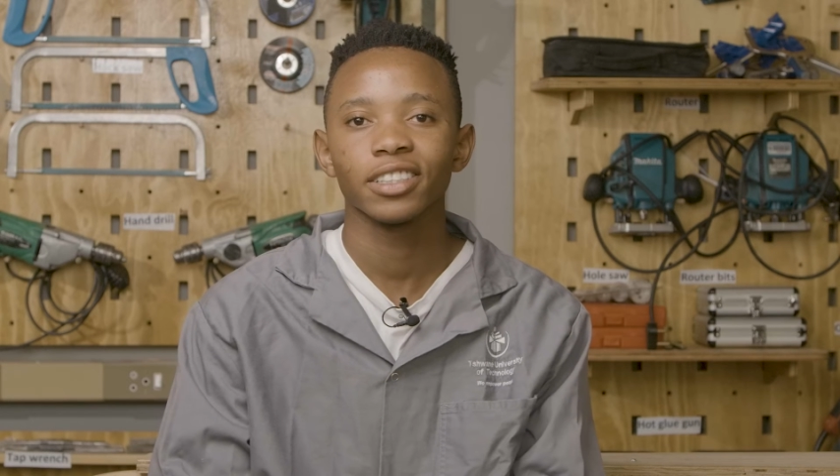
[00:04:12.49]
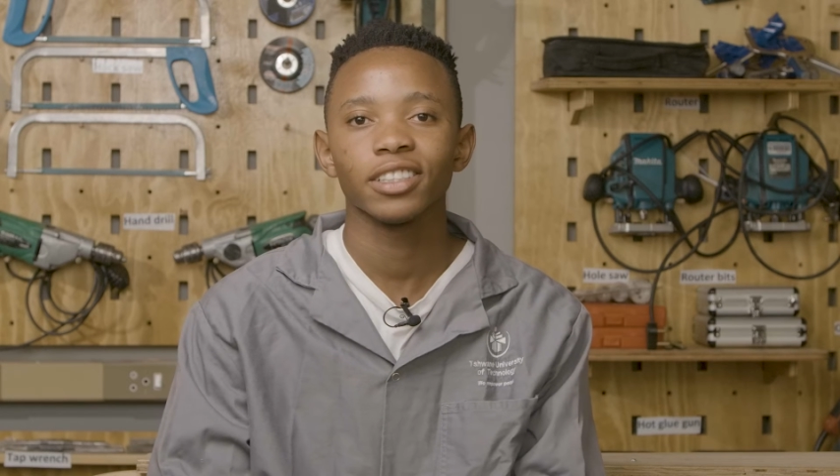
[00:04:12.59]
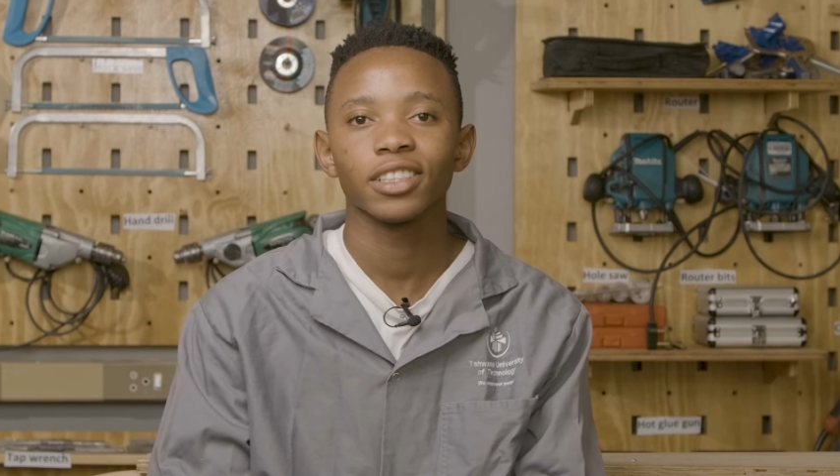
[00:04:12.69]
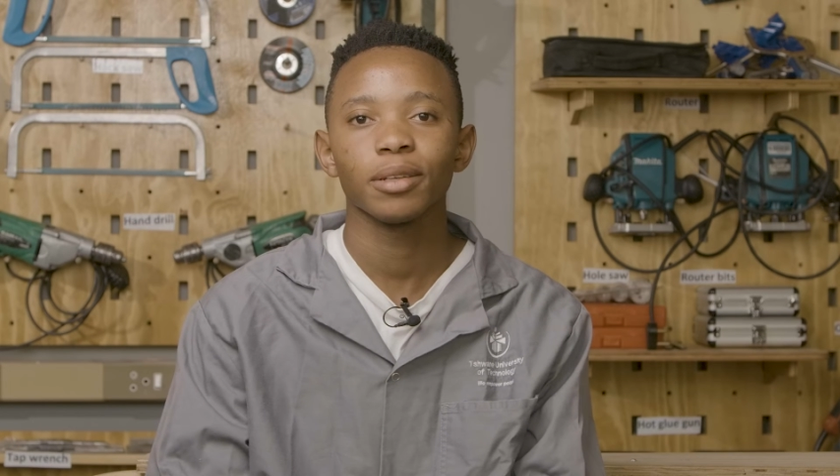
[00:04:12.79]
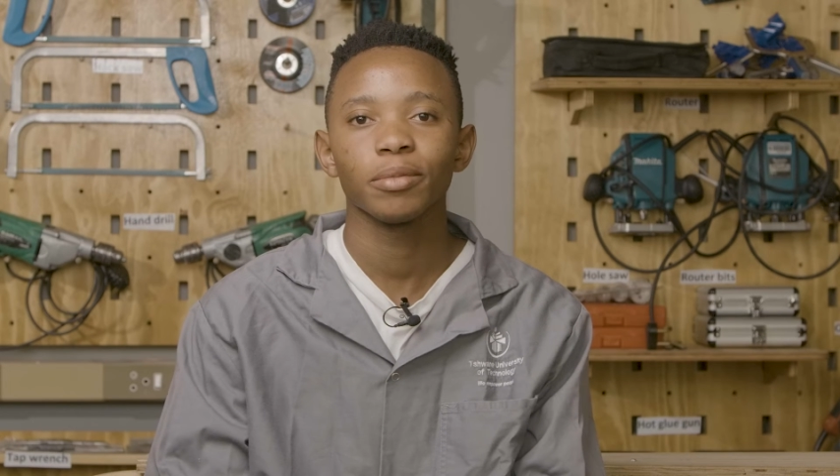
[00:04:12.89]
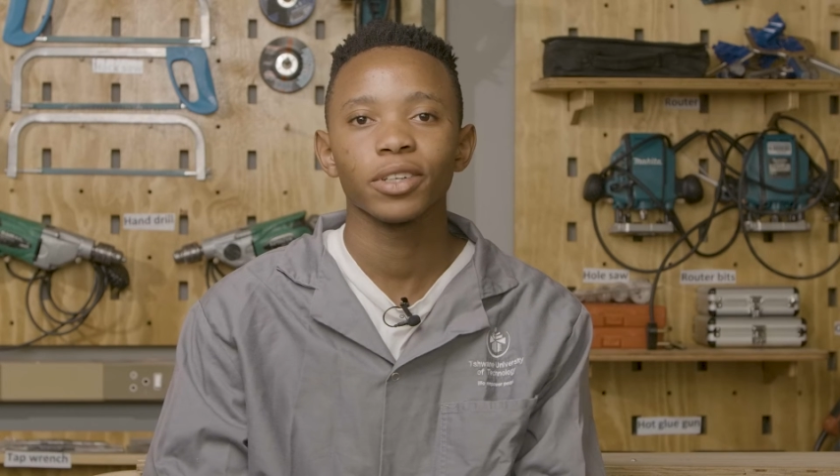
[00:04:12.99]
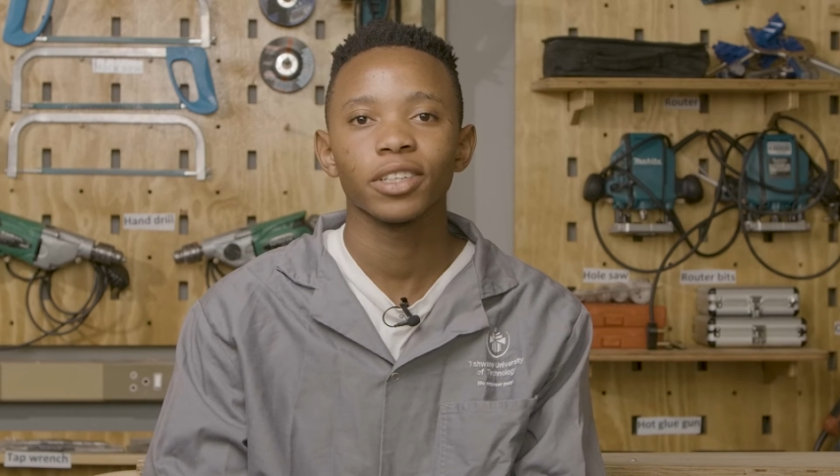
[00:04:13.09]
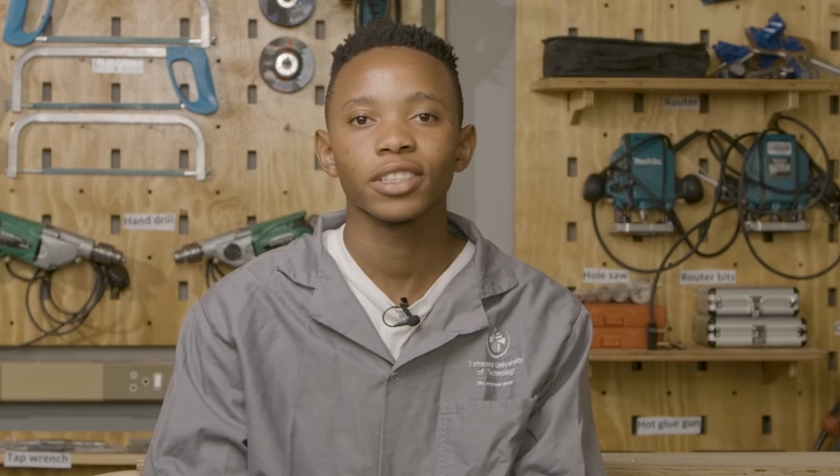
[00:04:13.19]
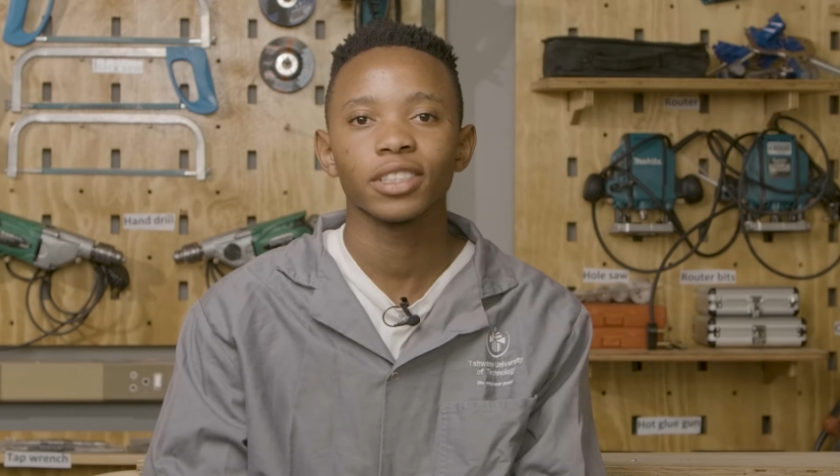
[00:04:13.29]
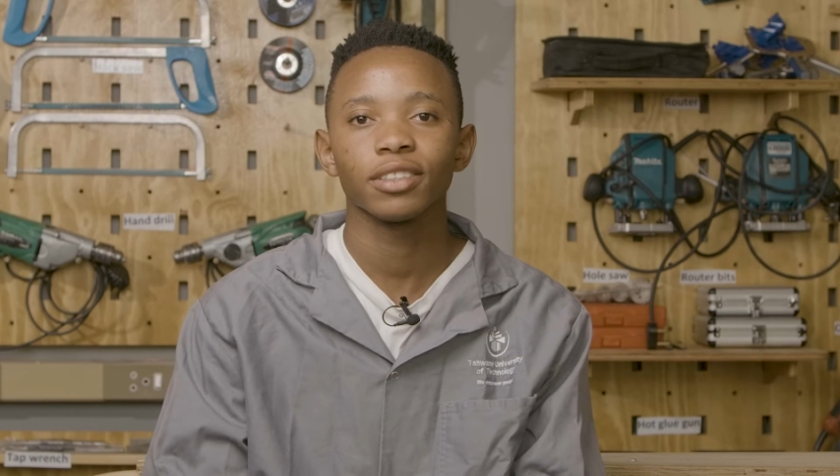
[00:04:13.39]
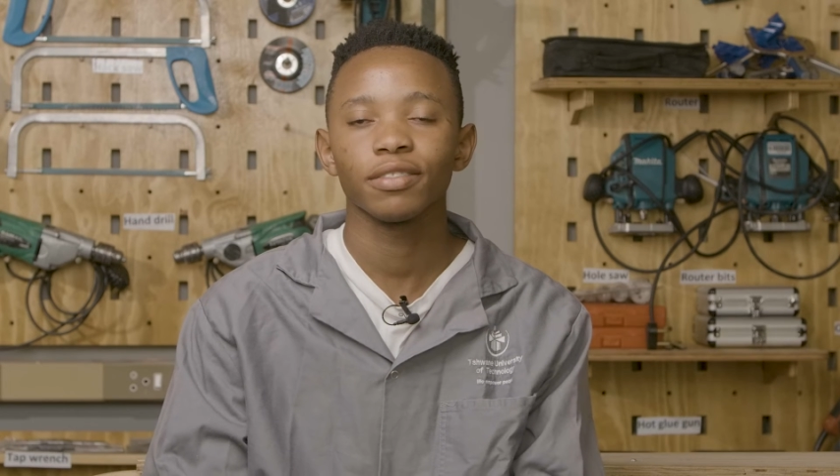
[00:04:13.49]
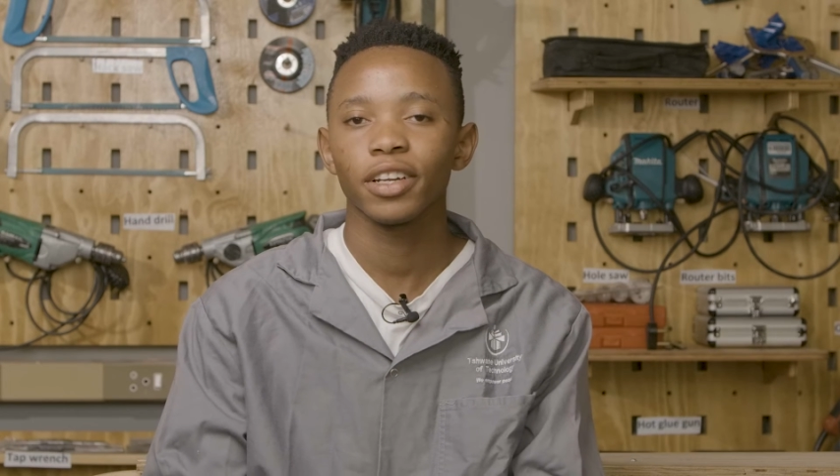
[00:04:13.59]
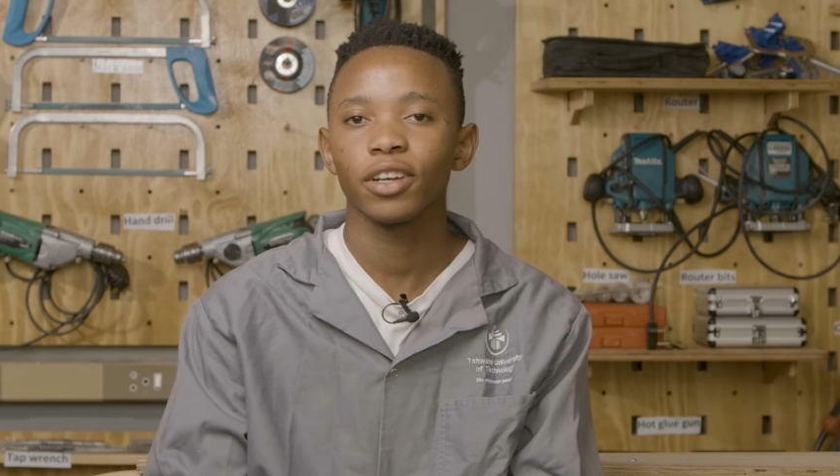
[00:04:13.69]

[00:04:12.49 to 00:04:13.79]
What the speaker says: design because it's a very